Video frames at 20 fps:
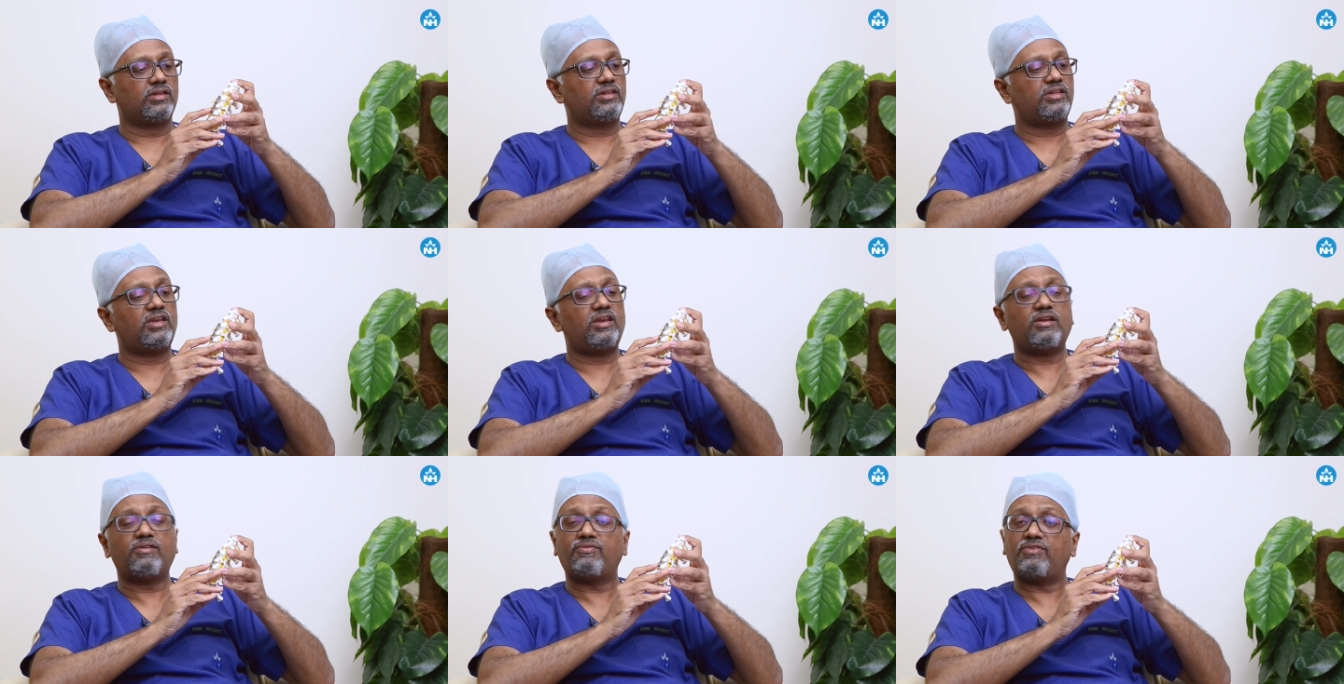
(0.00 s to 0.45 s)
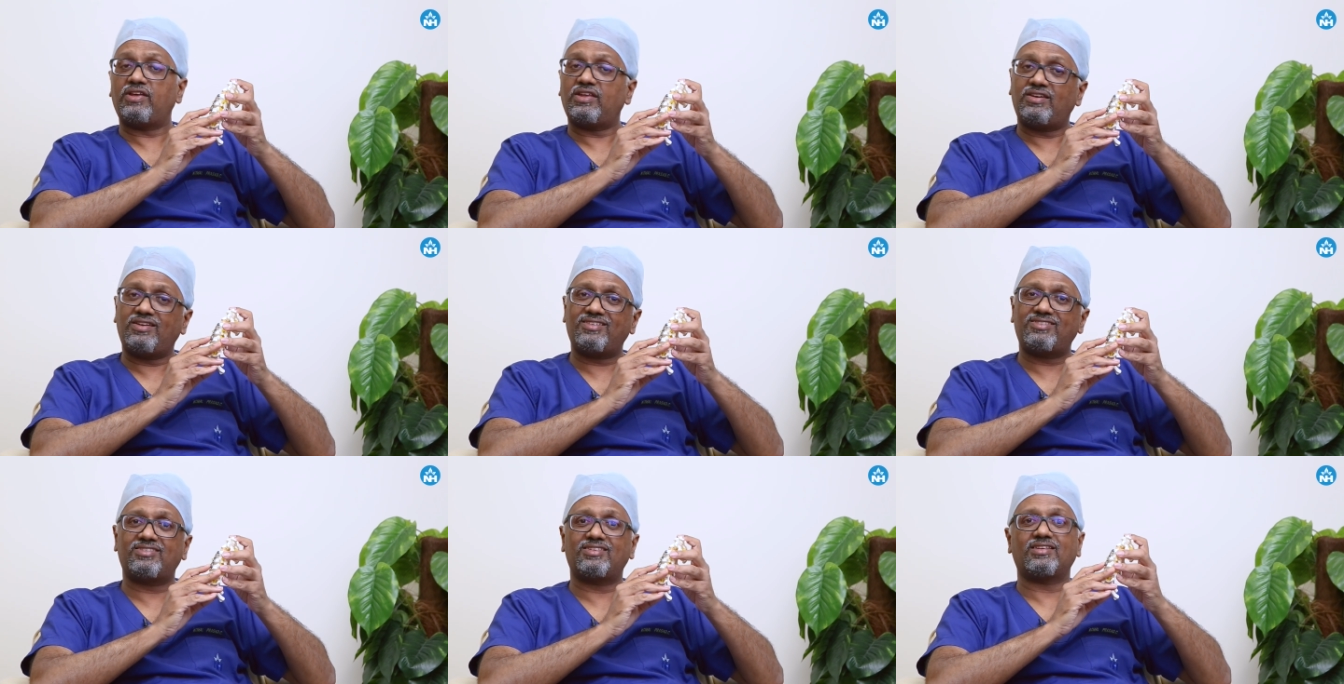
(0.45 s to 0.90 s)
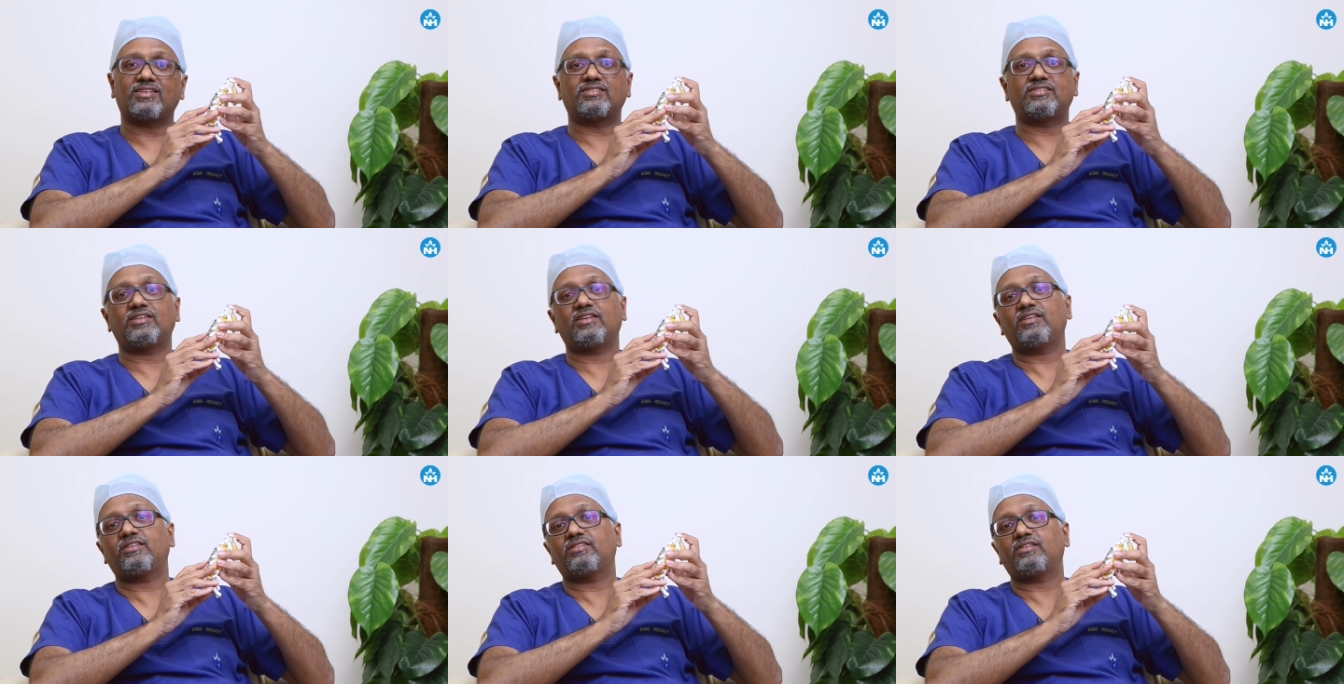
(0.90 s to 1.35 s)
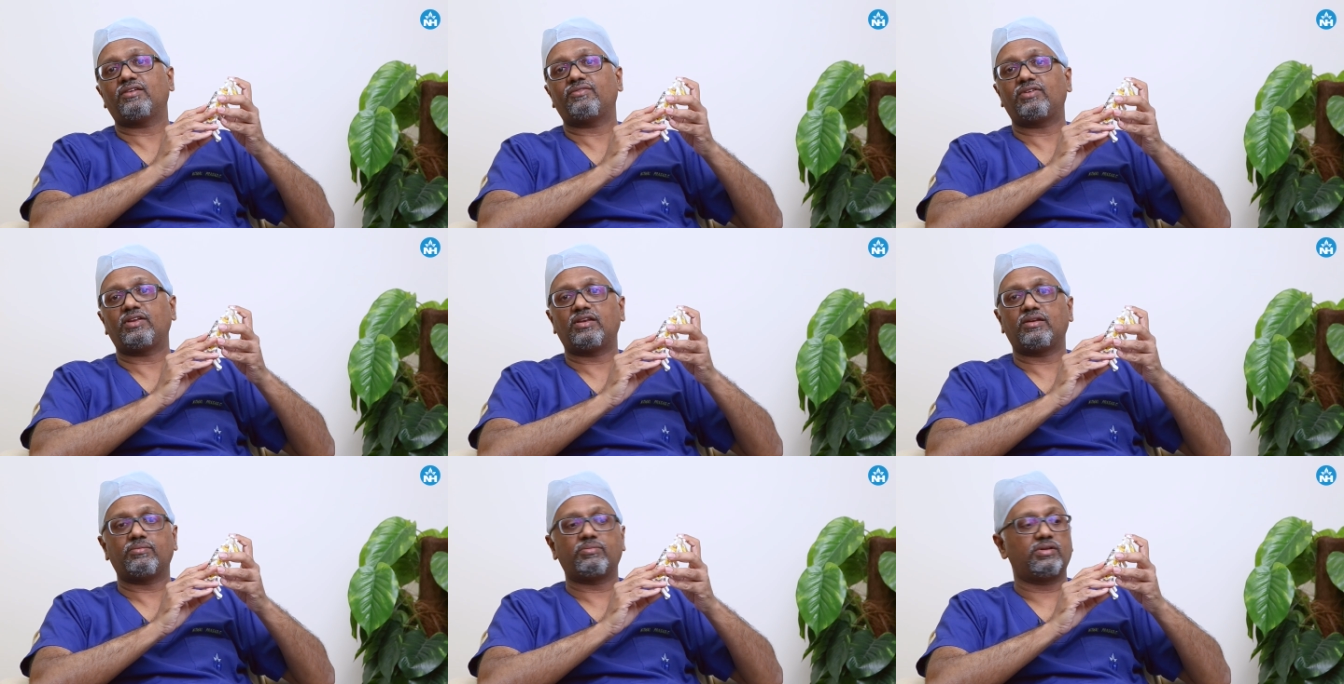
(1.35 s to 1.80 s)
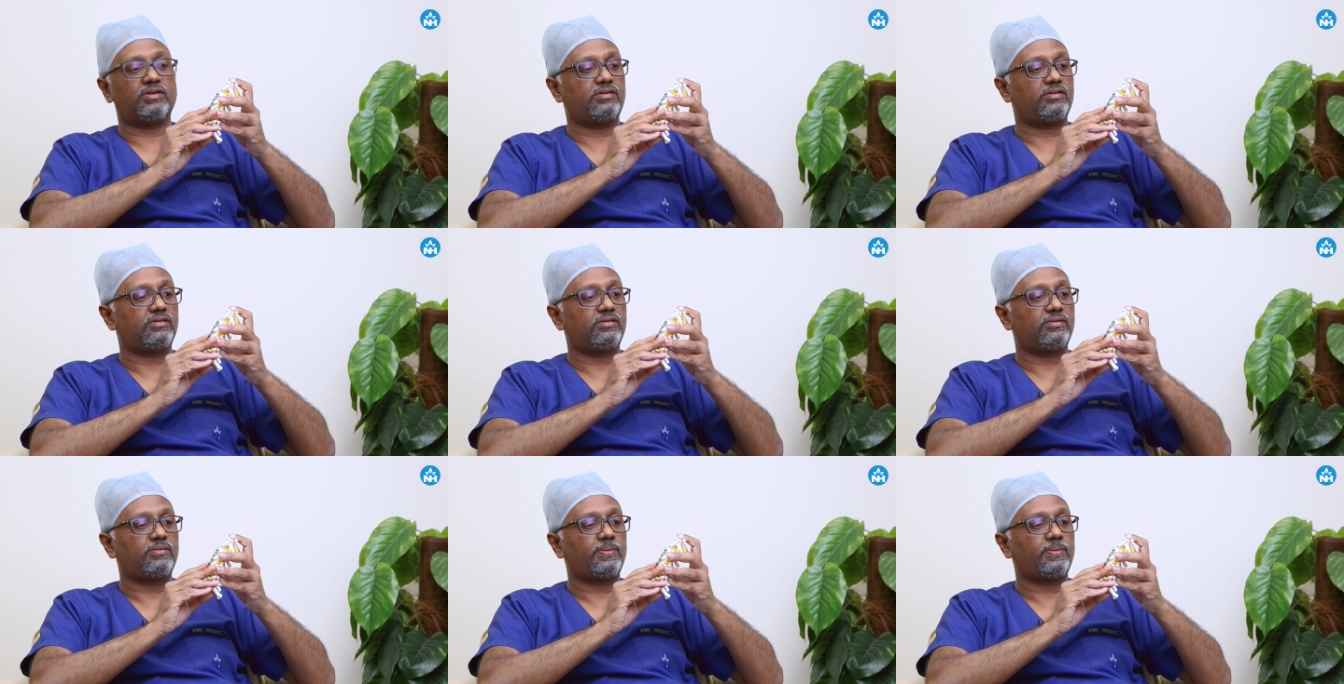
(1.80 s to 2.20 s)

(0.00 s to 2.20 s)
There are various surgeries available.